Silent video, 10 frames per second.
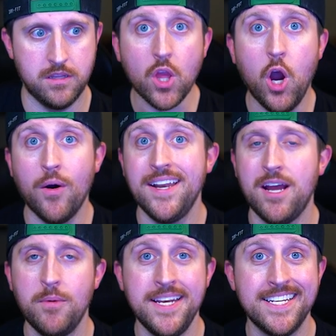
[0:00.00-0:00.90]
All right.
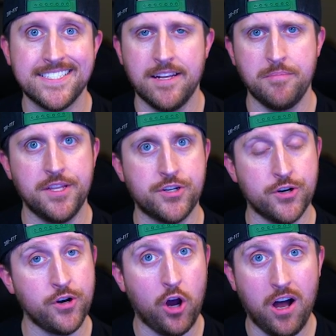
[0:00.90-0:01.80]
Now we need to set up the
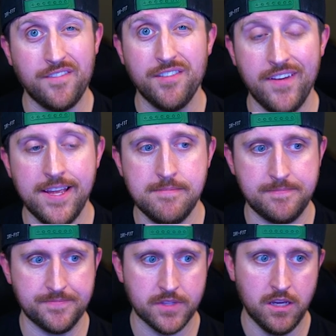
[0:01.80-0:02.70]
turn off event.
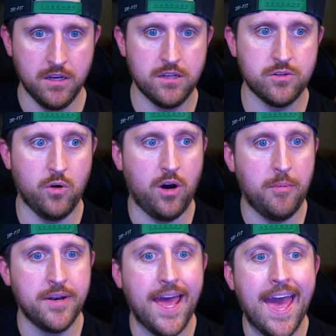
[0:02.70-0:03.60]
So I'm
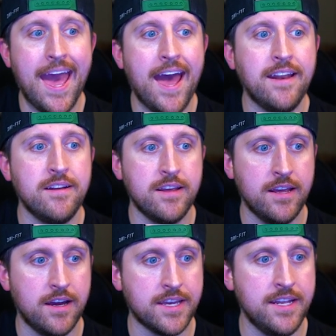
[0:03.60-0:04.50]
going to add
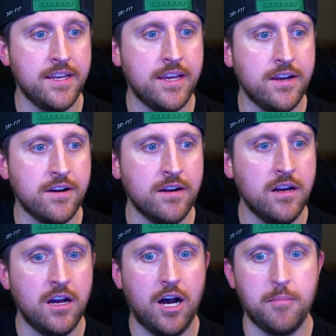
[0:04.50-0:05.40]
again here.
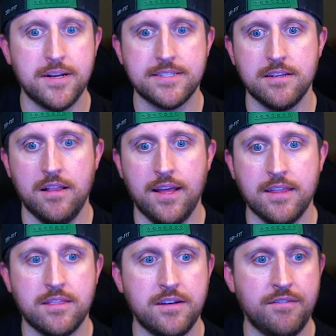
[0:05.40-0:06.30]
I'm going to
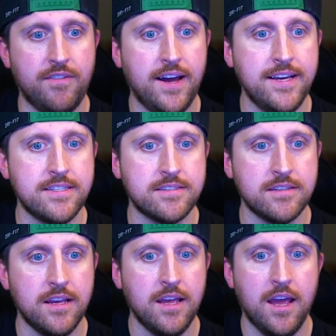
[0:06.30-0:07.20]
select the device
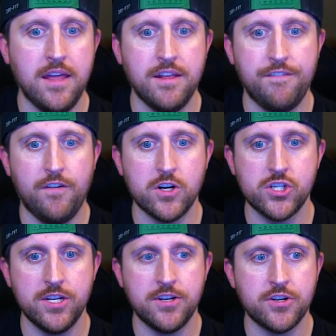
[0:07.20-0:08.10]
and the
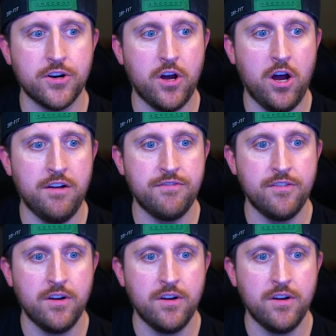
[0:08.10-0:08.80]
function to turn off.